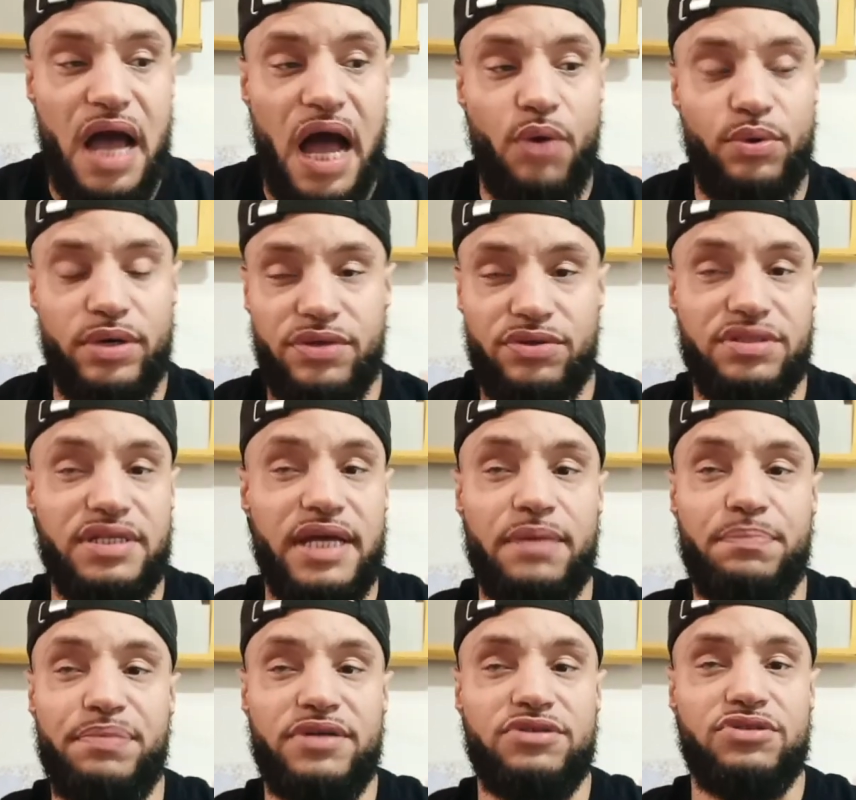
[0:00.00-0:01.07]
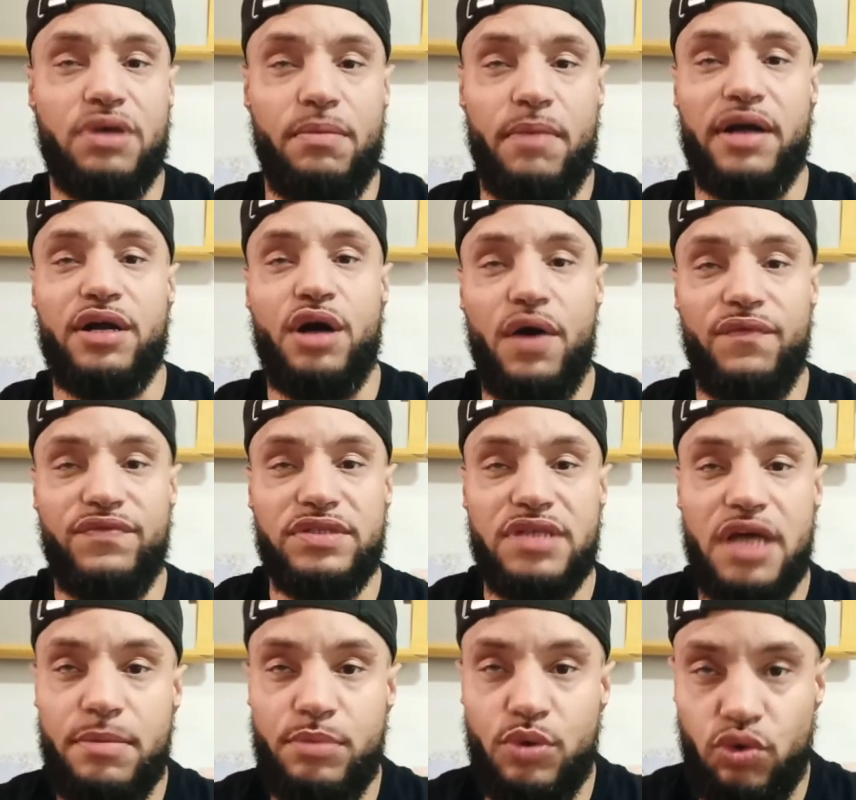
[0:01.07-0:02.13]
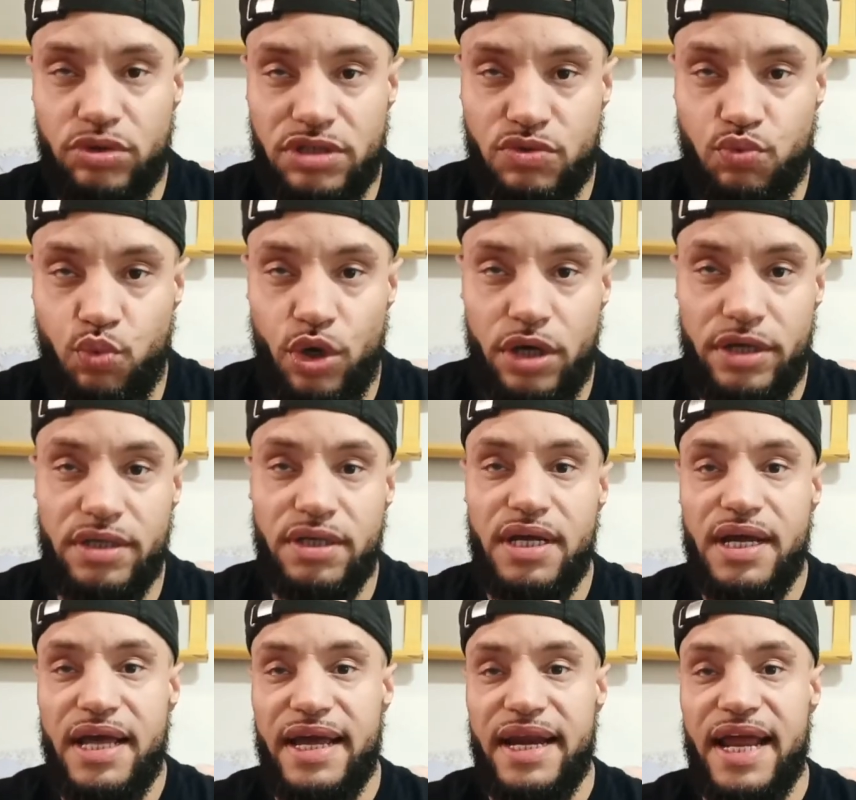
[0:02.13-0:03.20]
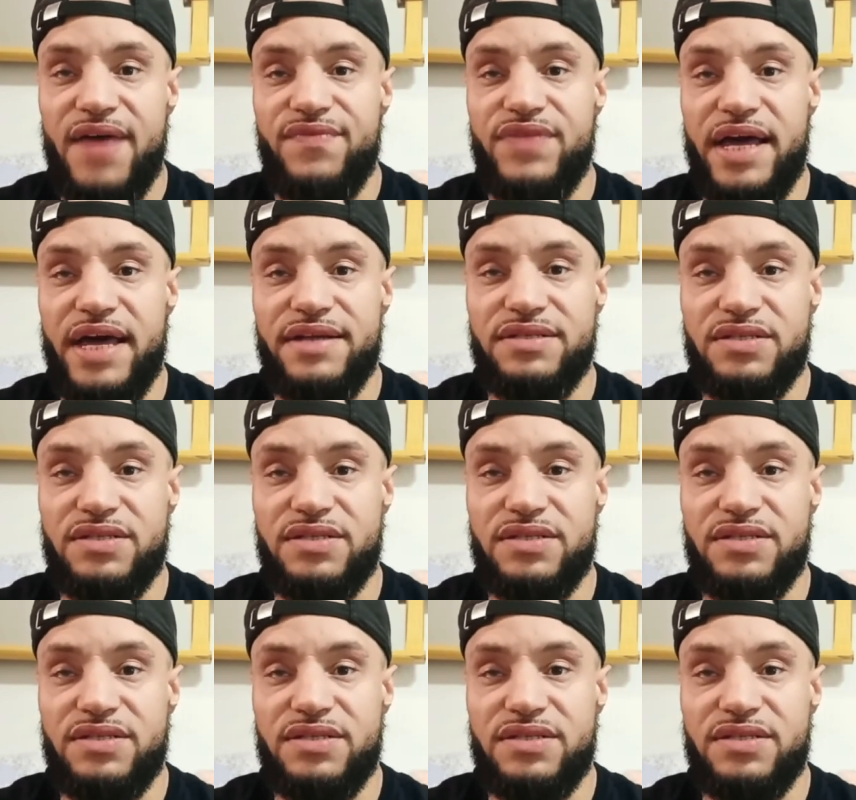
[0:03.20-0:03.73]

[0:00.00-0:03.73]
I would either take pictures on my coffee table which is wooden and have that as the